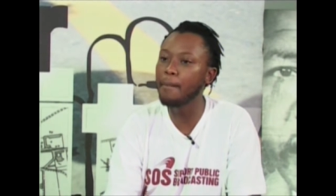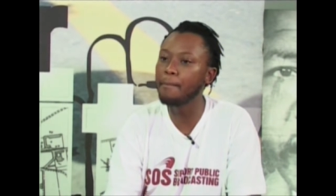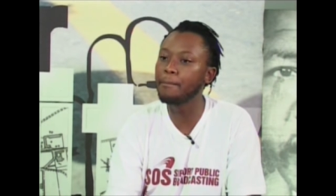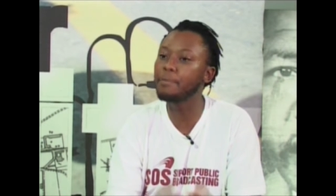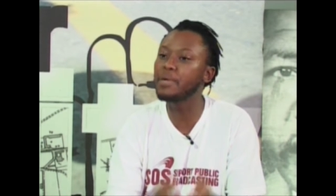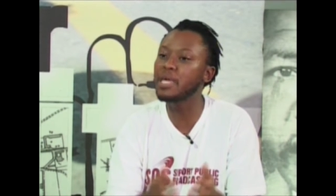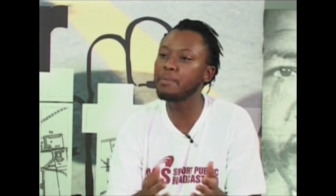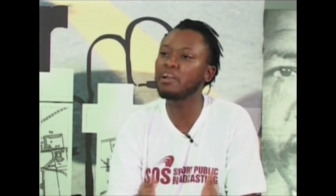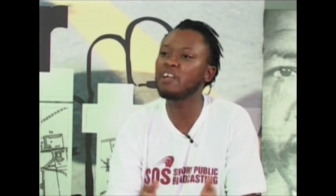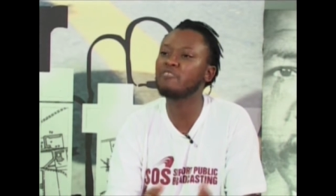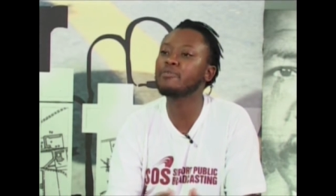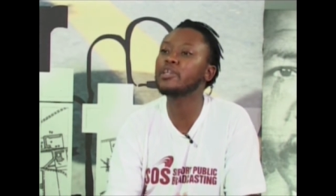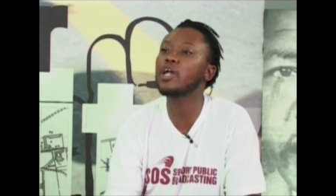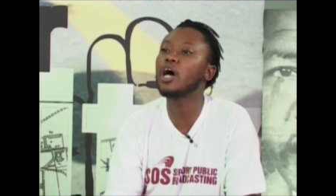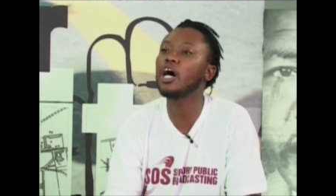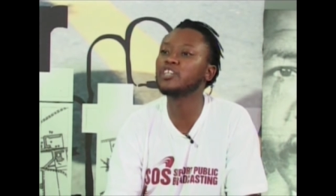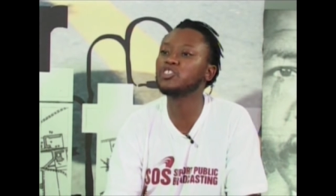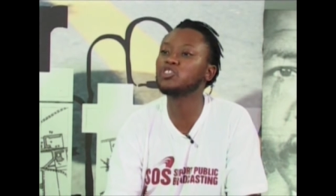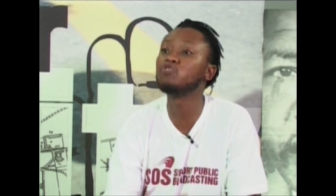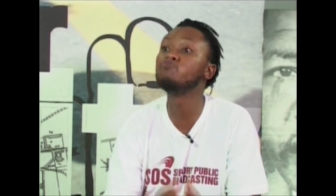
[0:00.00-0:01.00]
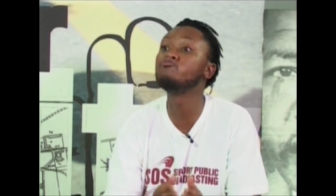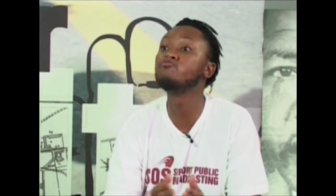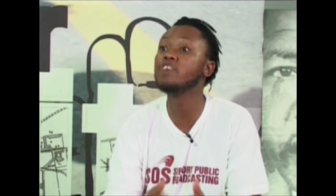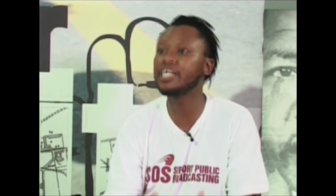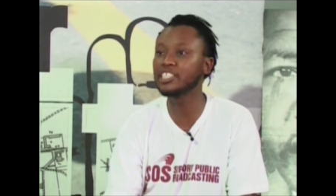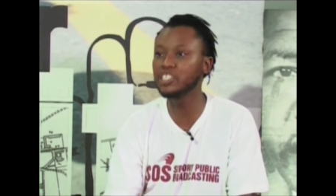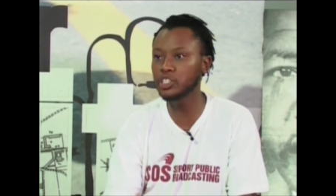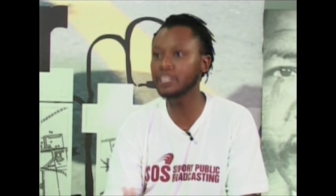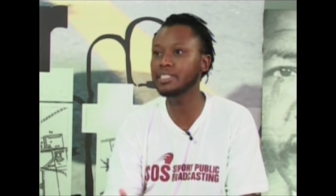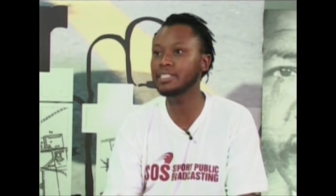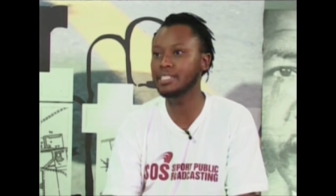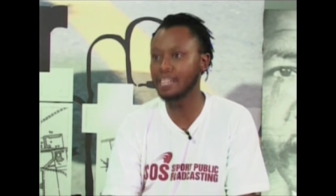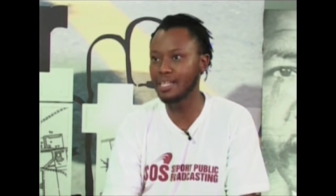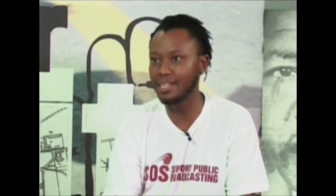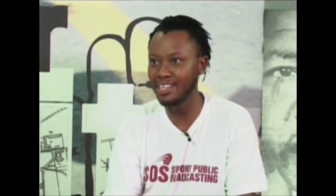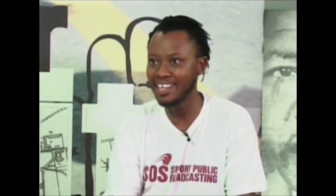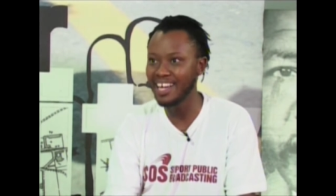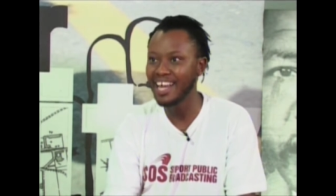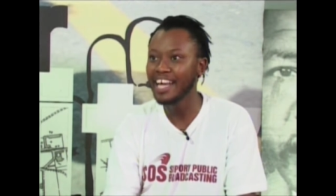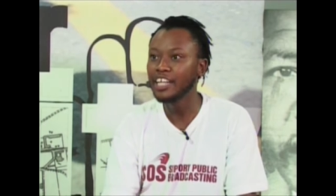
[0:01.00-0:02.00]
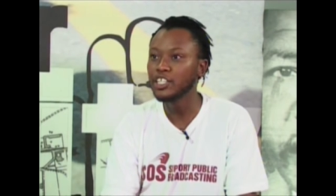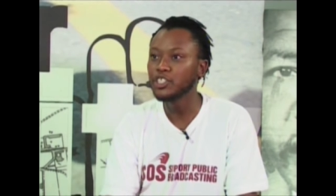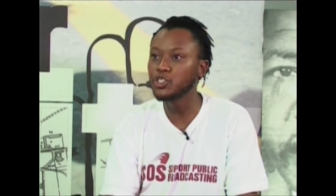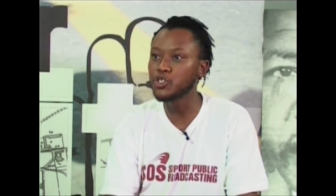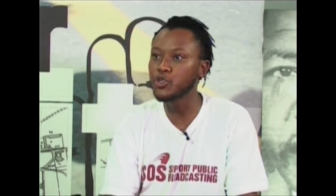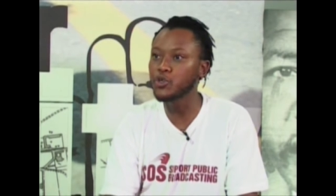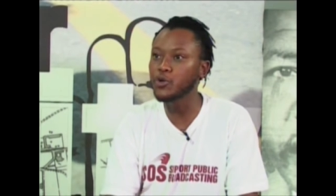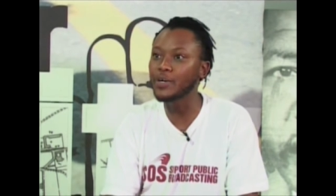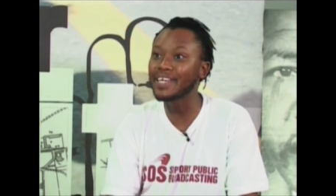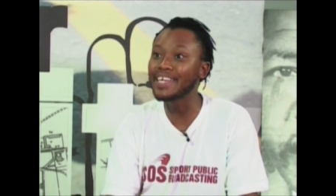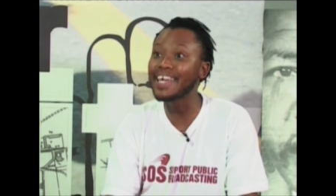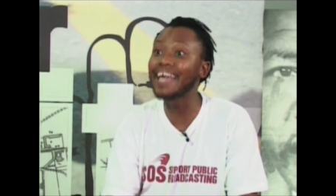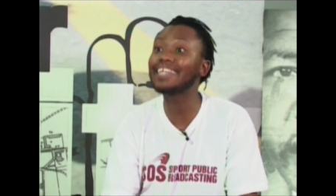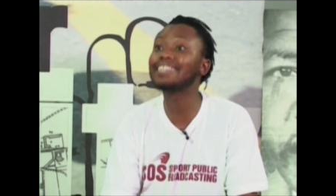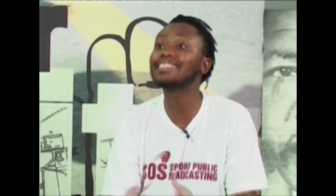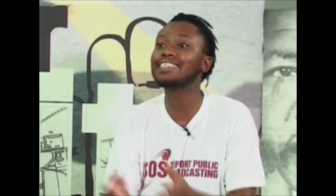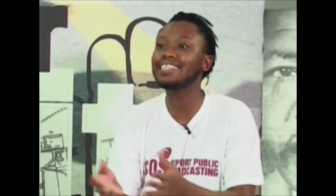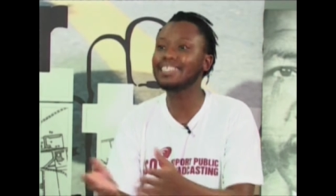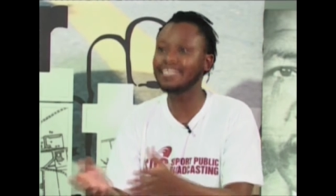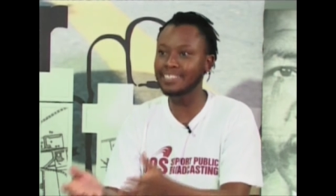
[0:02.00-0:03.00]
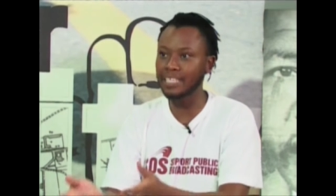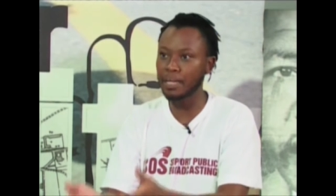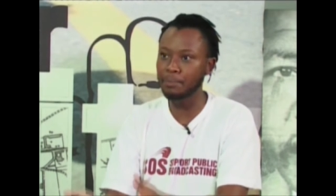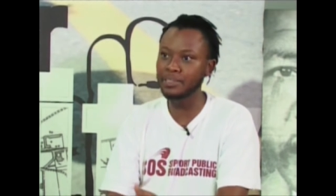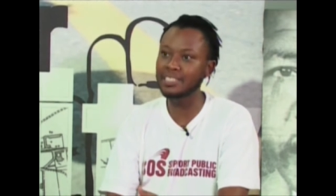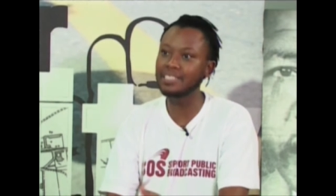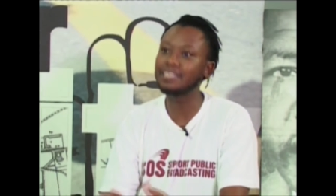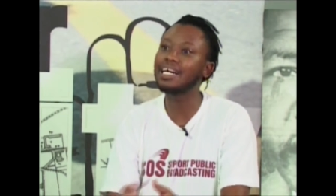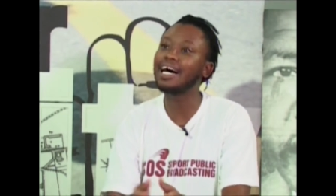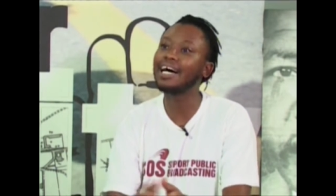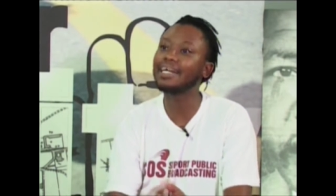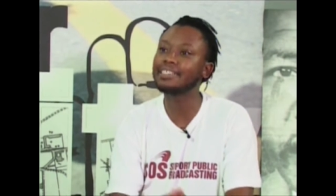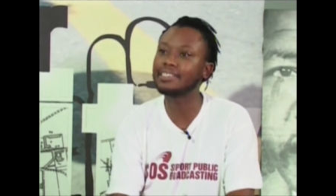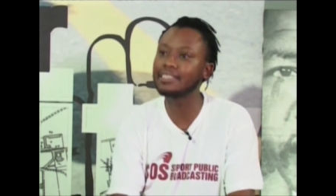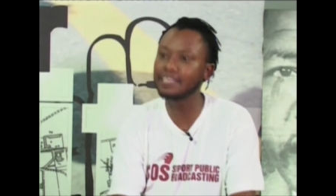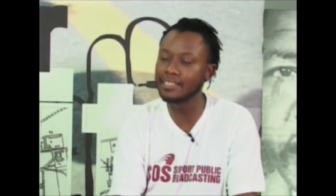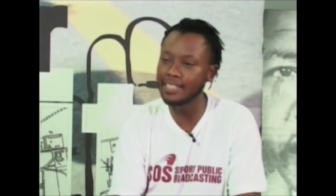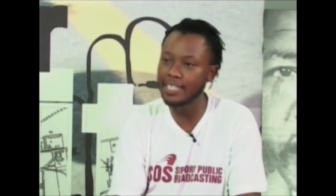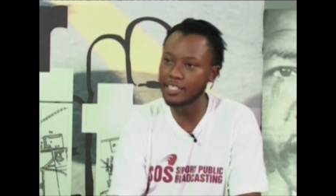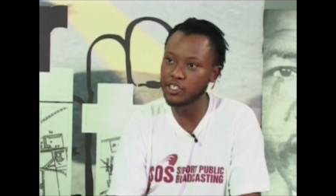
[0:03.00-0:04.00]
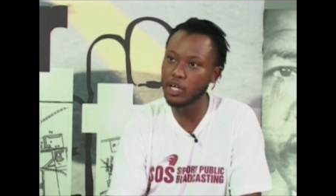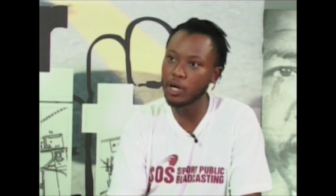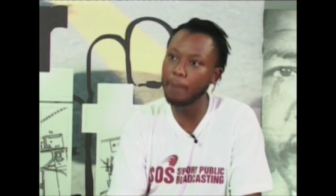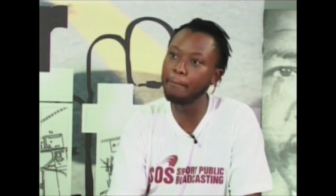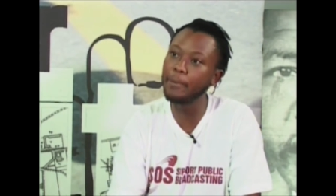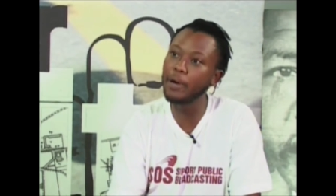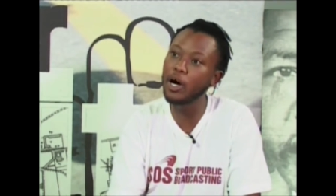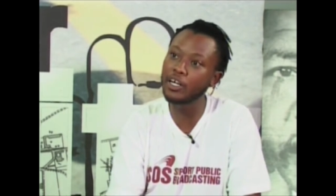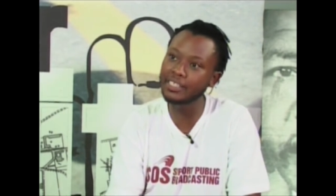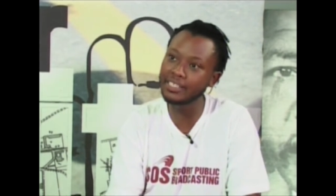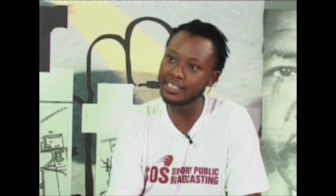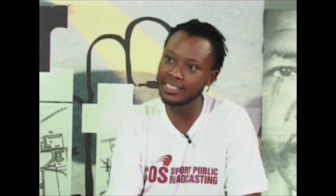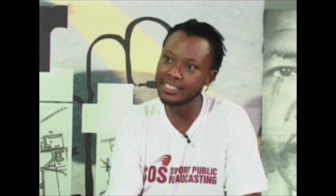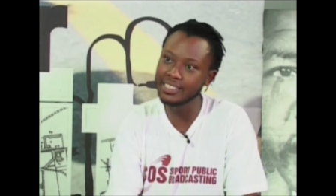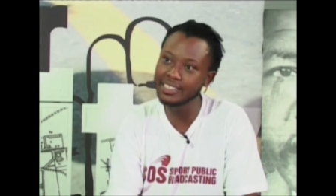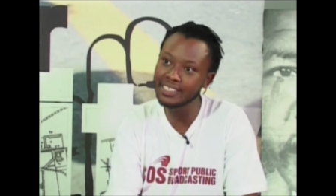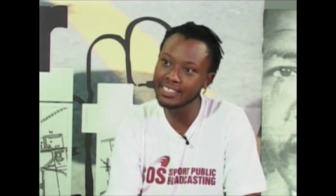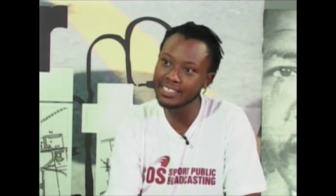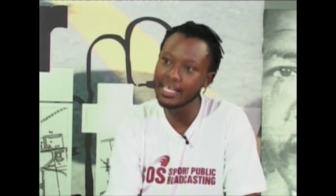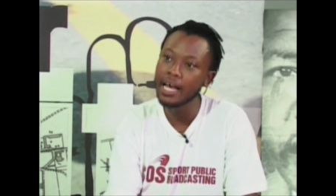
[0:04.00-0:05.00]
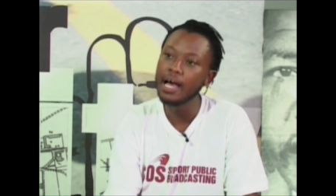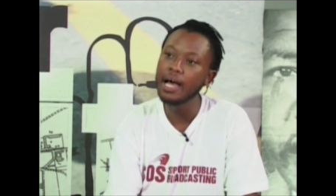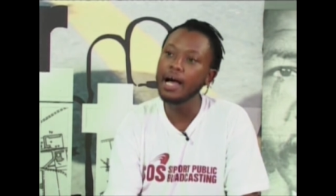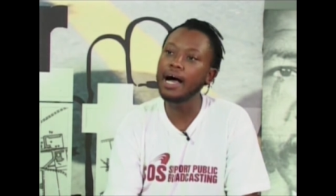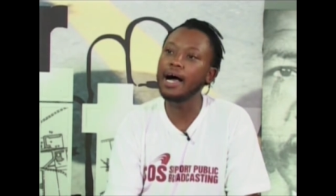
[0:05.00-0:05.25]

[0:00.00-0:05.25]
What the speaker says: people have been asked to register to get these subsidized set-top boxes,